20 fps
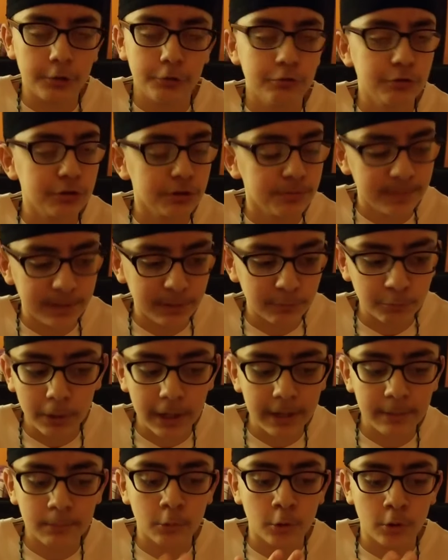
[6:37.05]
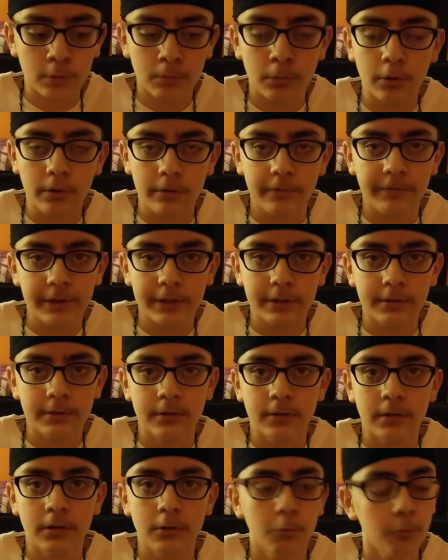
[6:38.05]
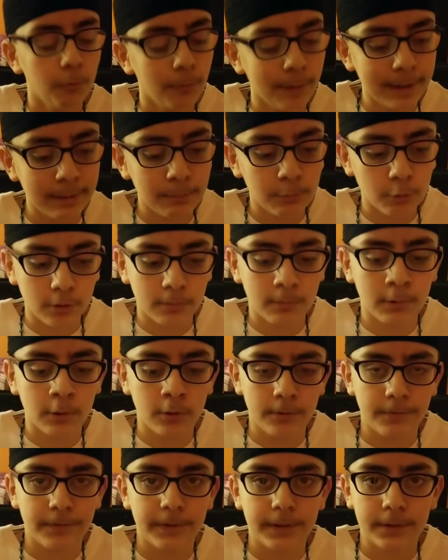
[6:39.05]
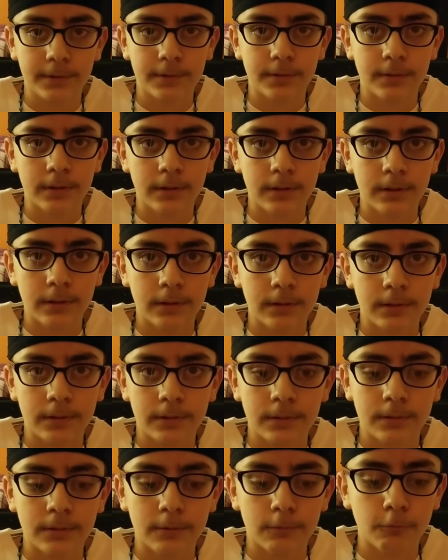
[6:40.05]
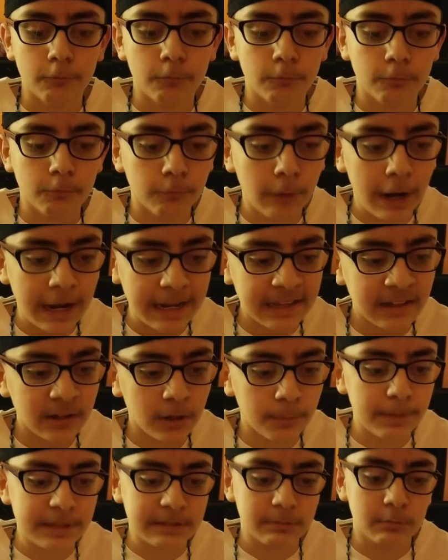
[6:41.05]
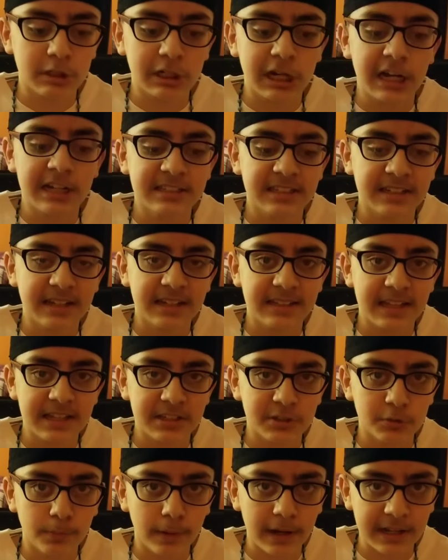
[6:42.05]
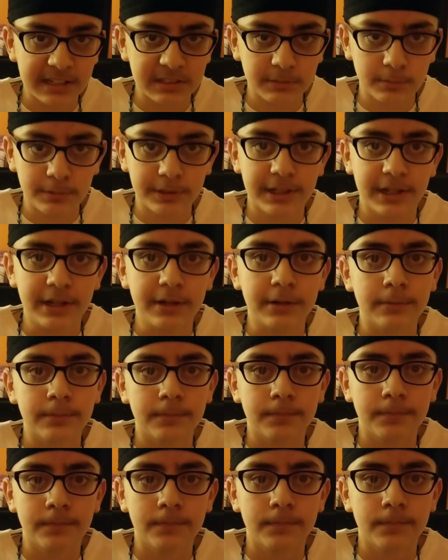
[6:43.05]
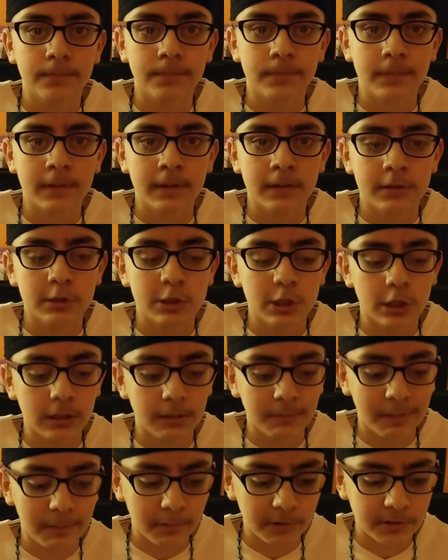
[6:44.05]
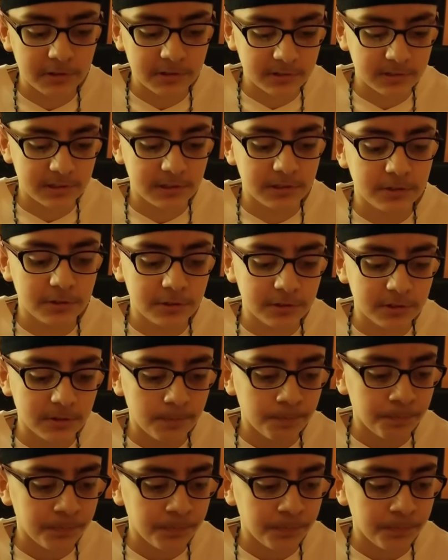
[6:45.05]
You should be way more motivated. Way more motivated. Racking up as much hasanat as you possibly can. Inshallah, my brothers and sisters.